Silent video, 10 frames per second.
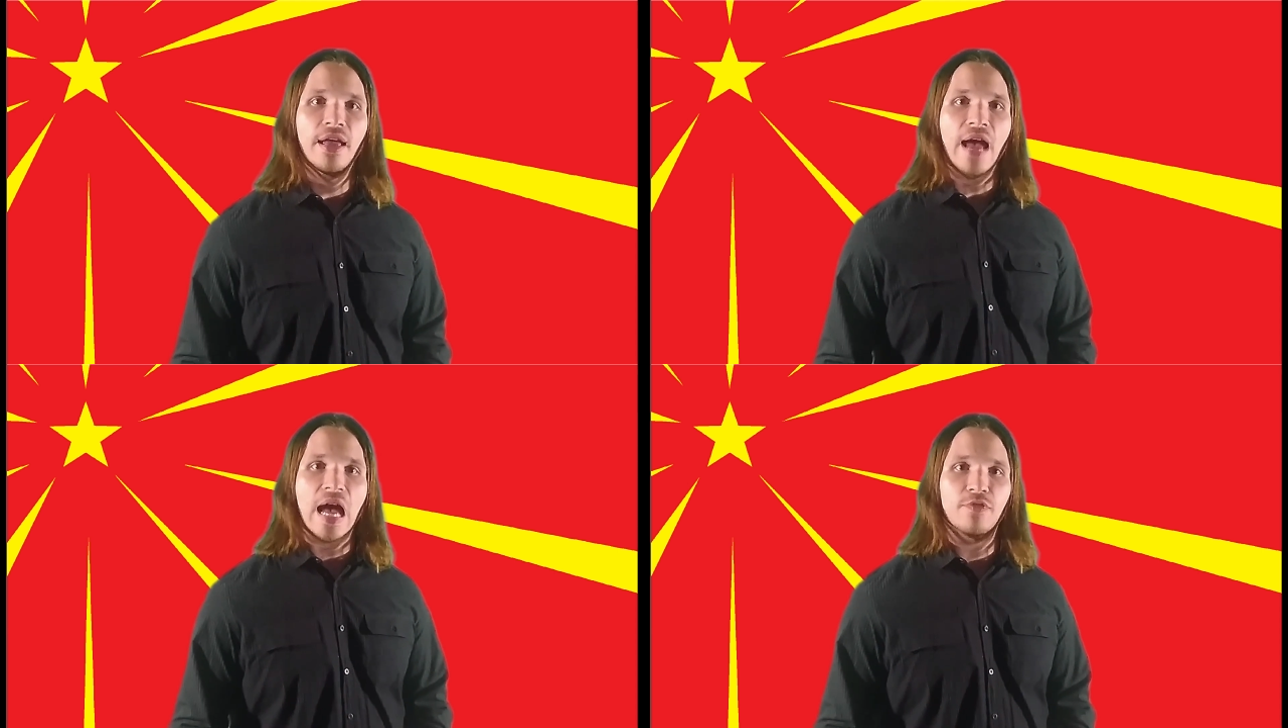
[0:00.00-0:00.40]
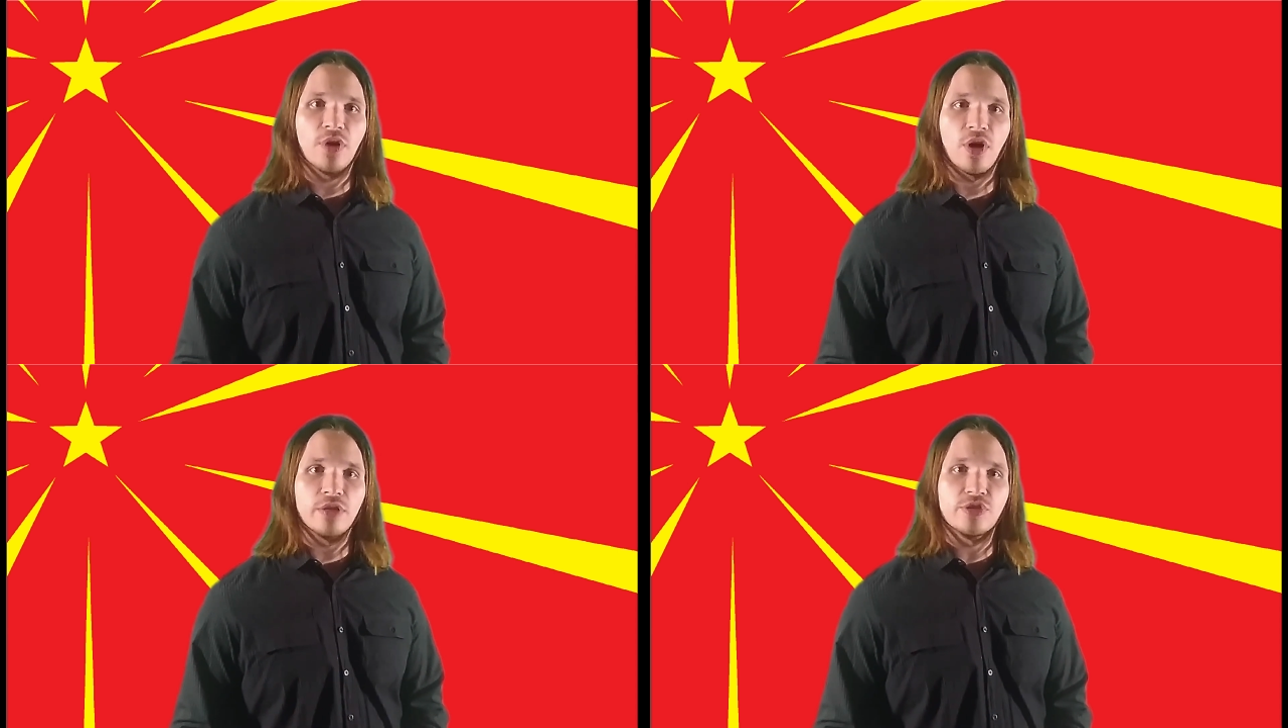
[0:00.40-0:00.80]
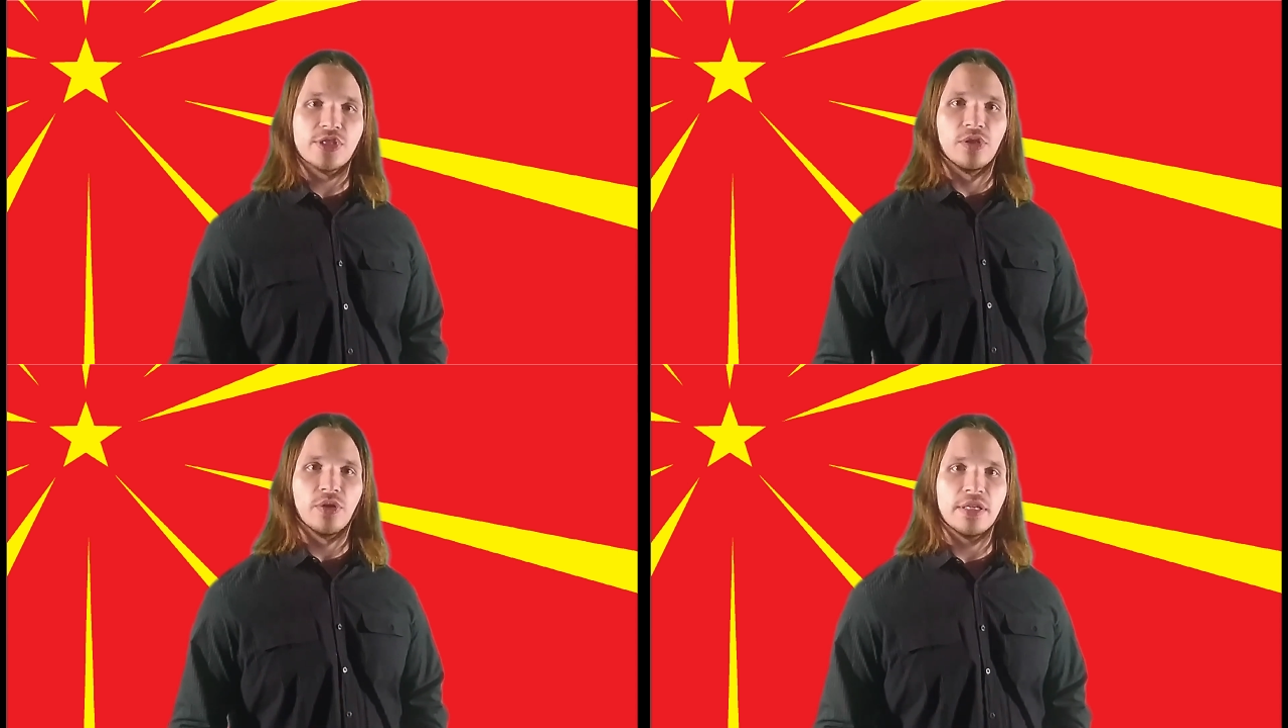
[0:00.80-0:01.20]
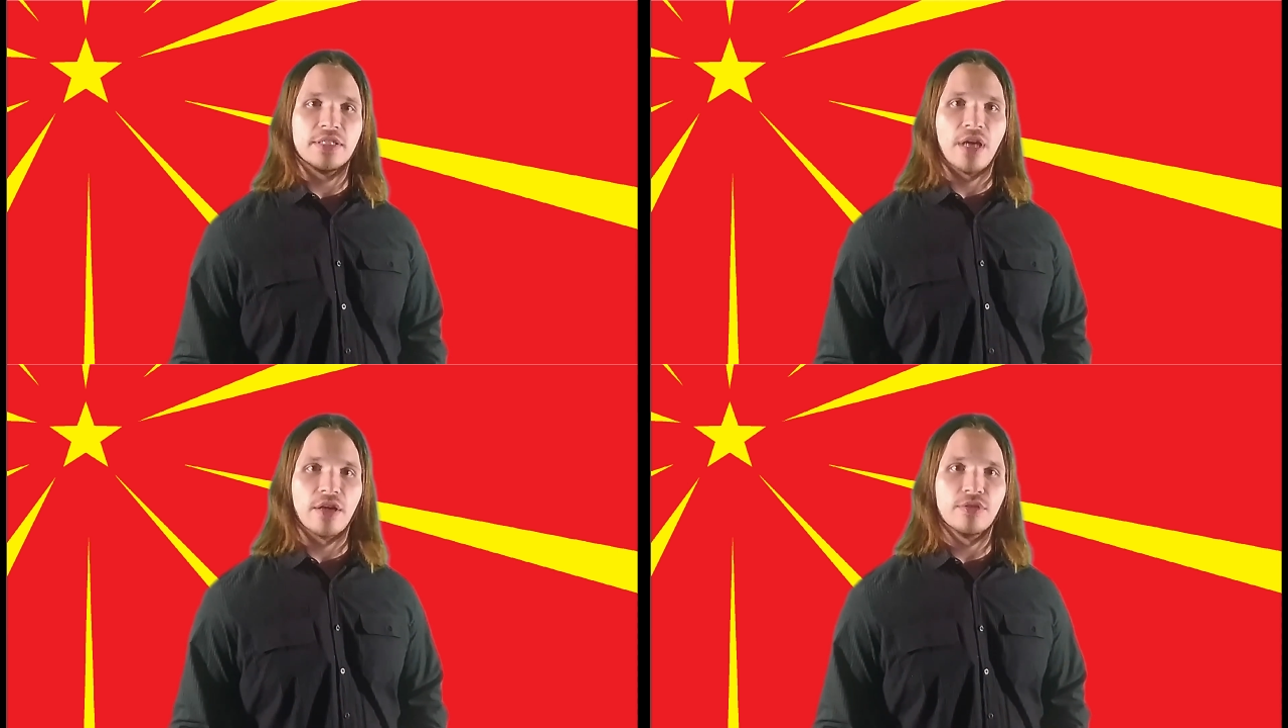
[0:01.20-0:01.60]
After all, just look at
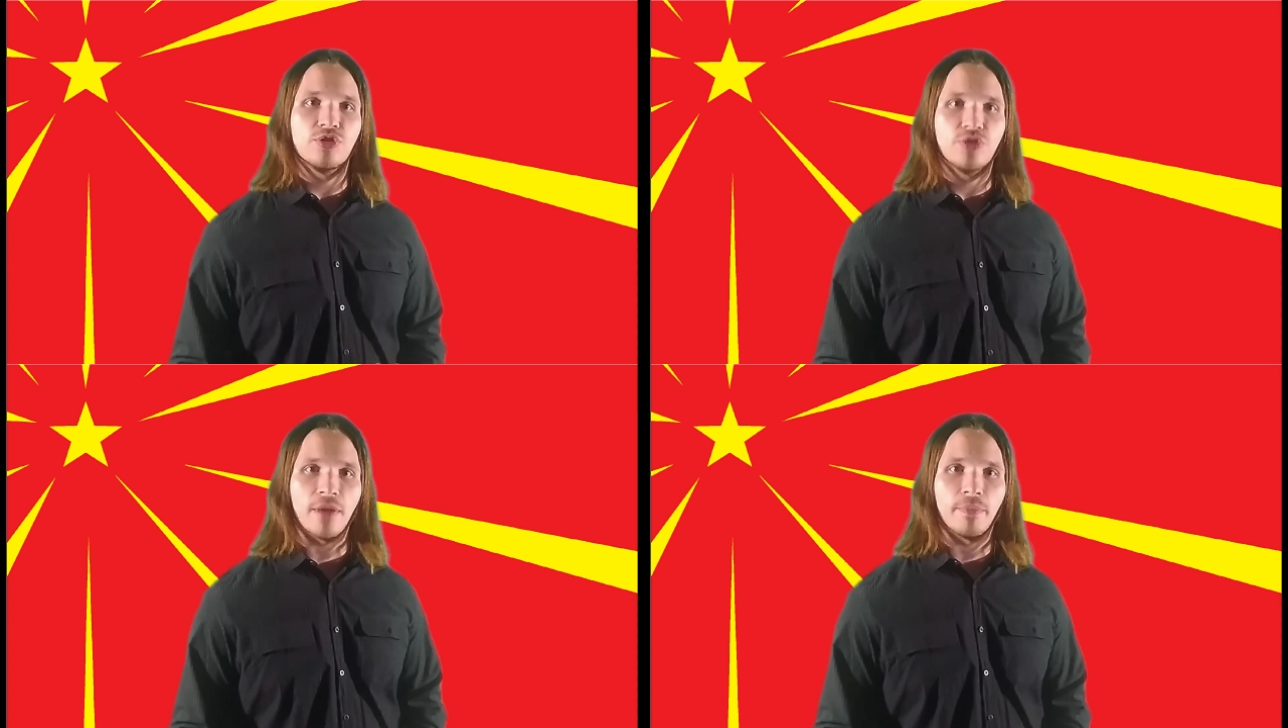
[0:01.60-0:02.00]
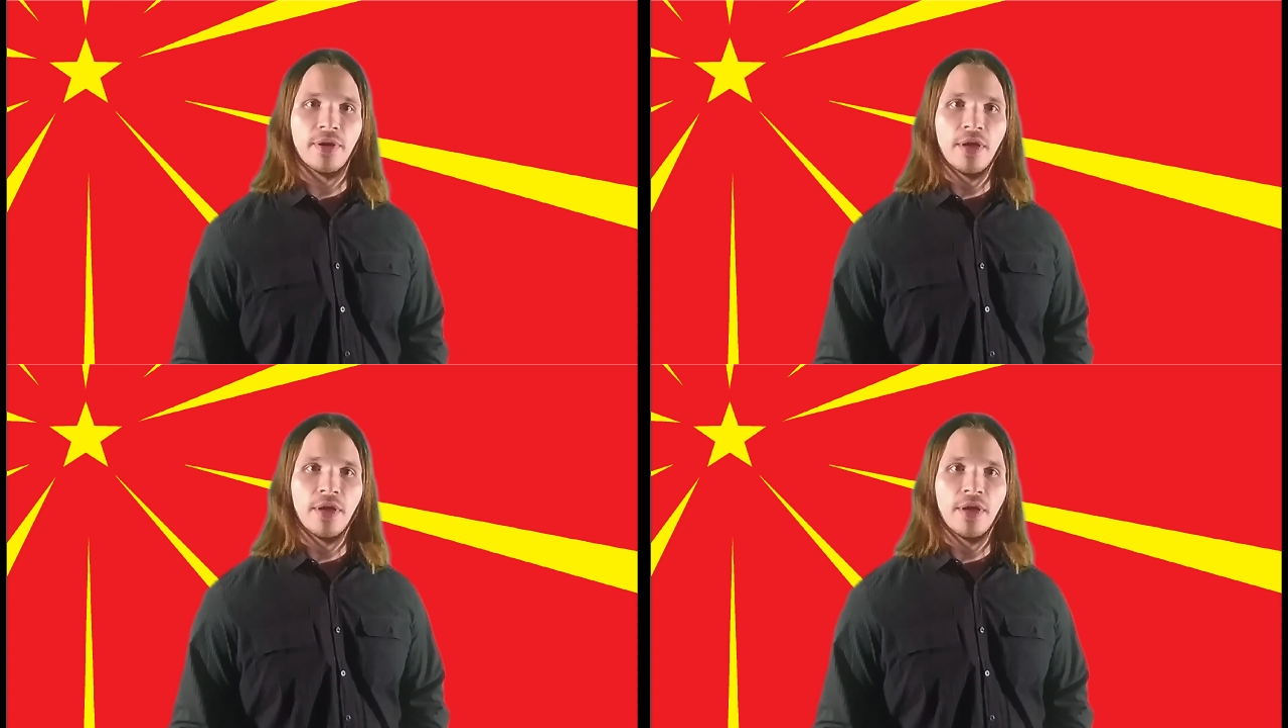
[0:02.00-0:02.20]
Donald Trump.